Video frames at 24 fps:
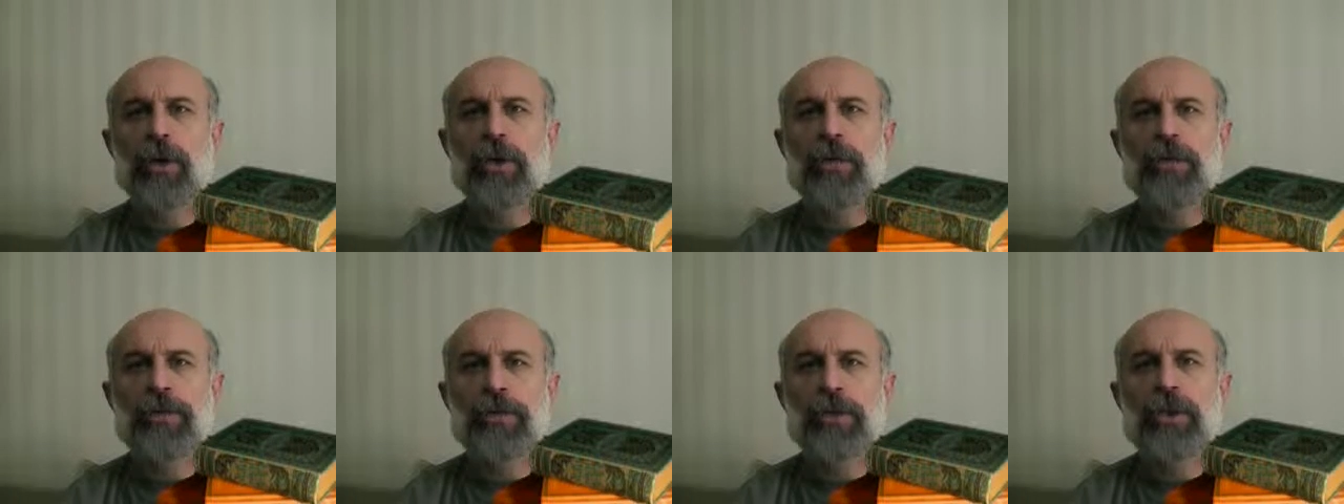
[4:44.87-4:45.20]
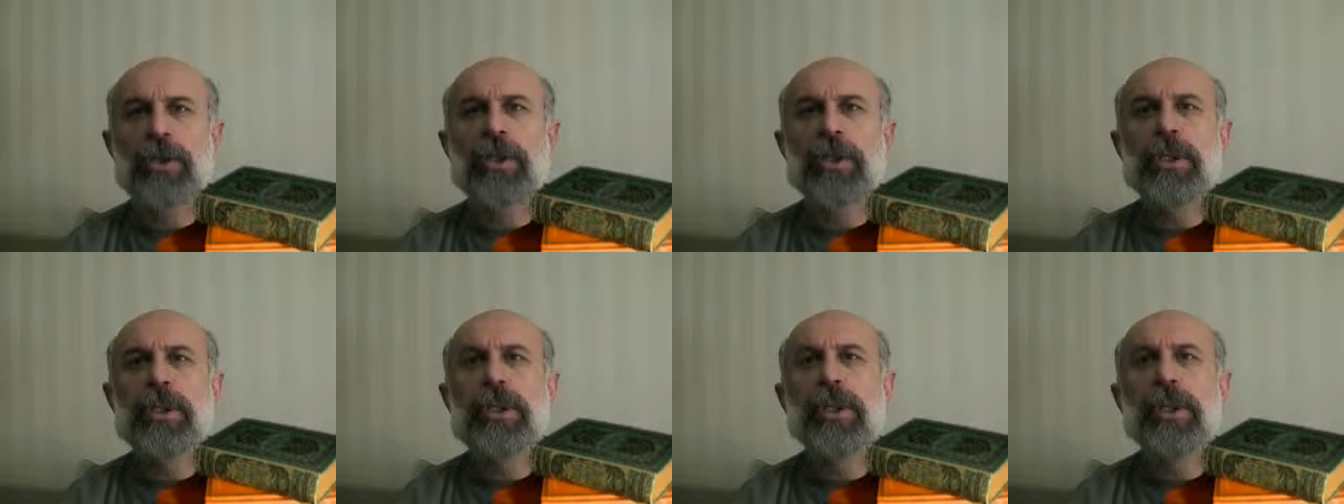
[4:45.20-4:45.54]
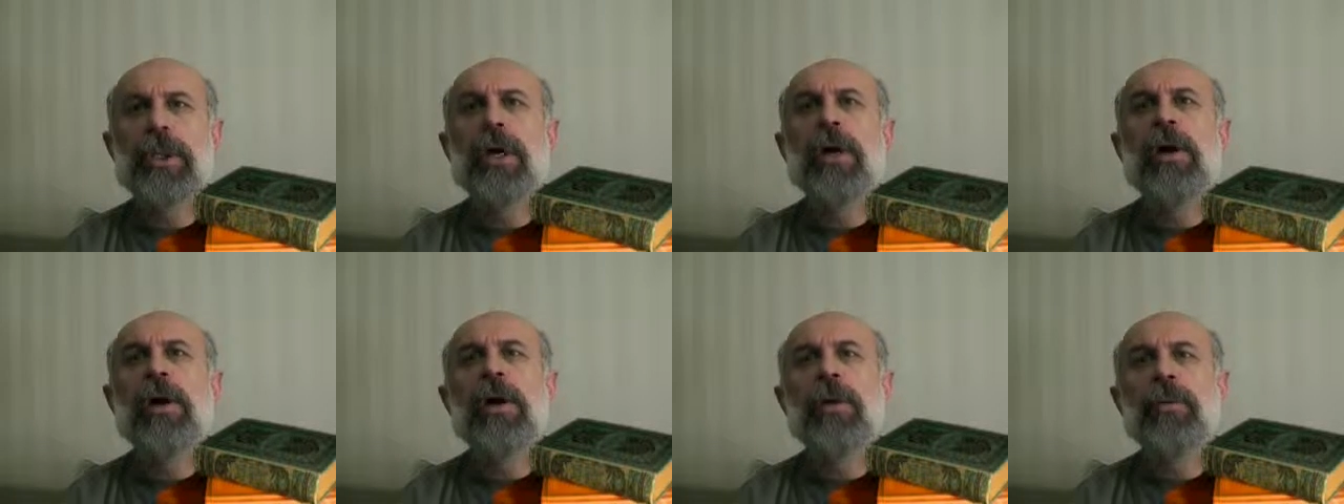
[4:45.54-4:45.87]

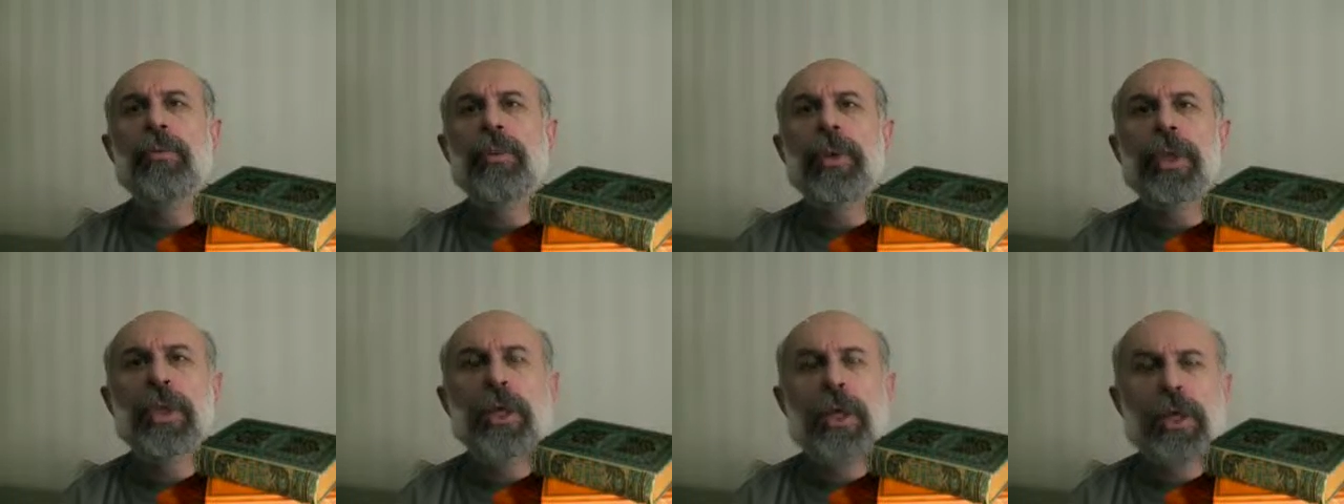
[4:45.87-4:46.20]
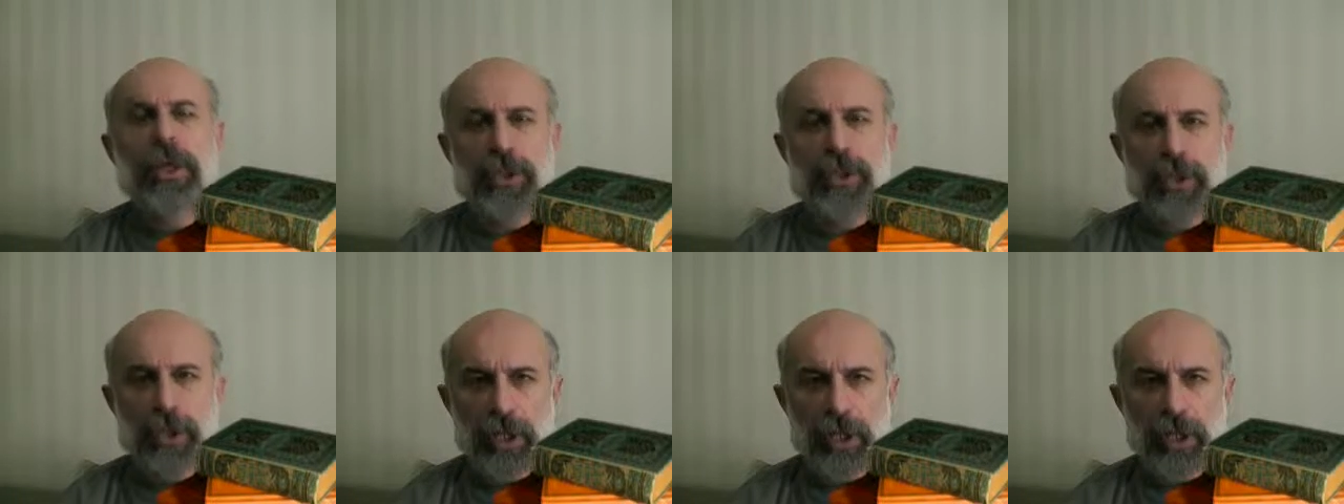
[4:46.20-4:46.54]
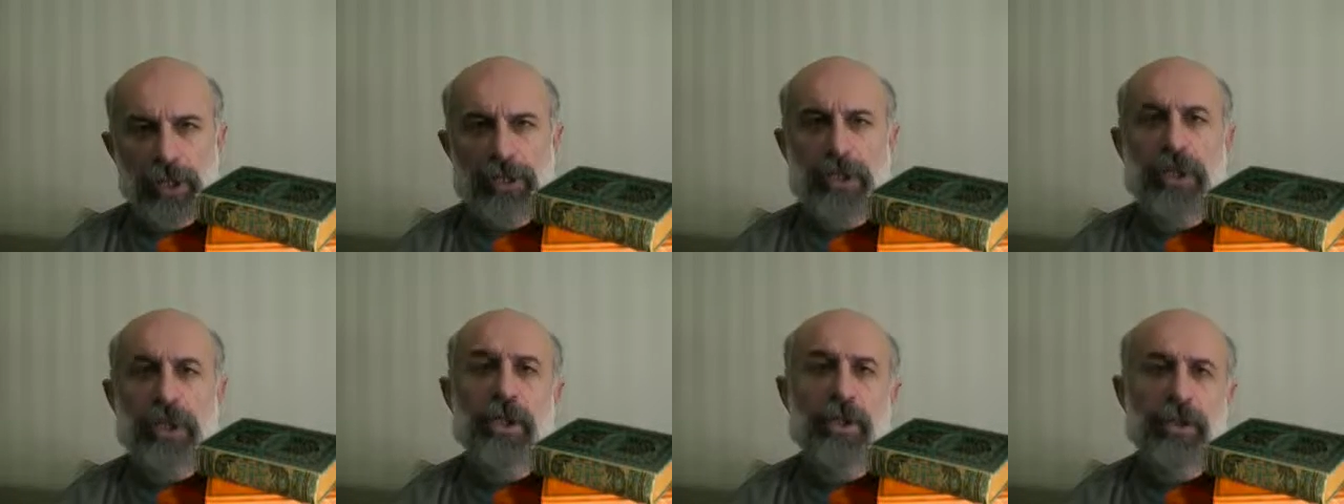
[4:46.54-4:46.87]
officially
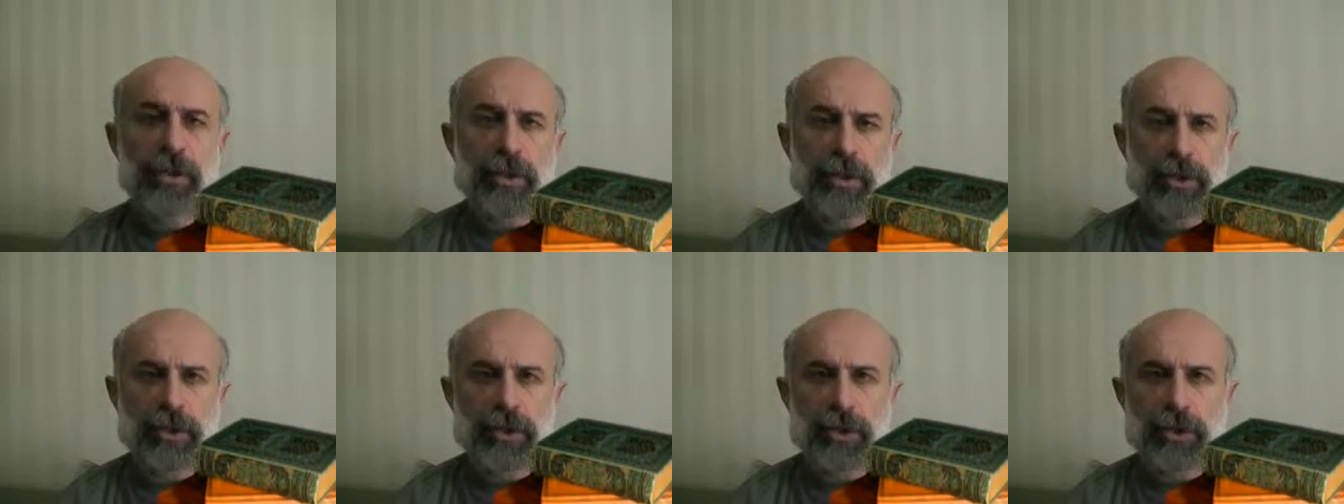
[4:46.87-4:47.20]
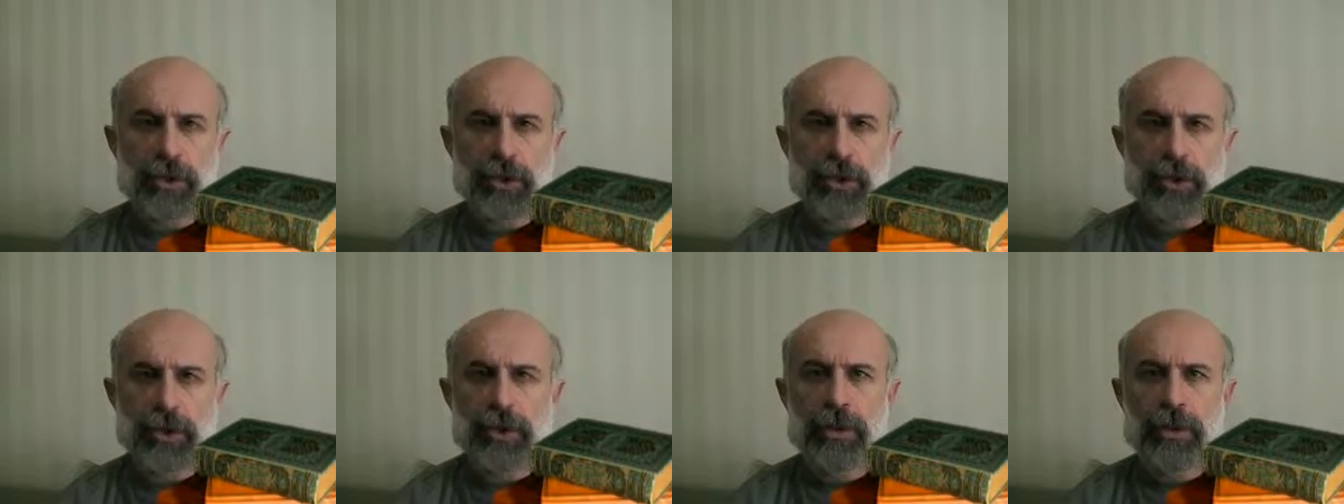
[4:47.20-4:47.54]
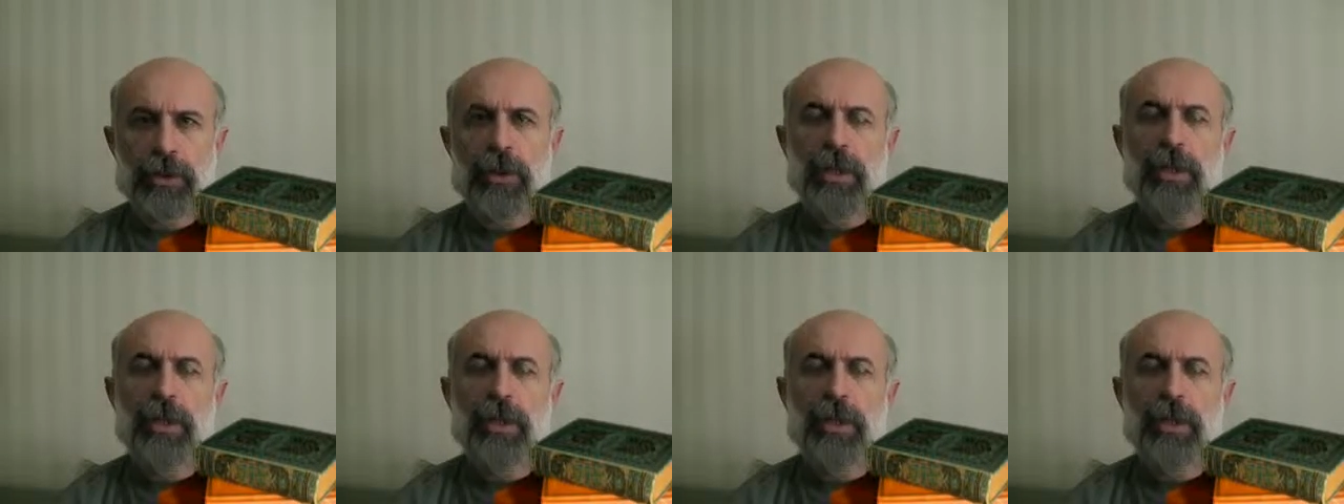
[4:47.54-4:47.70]
recognized decision.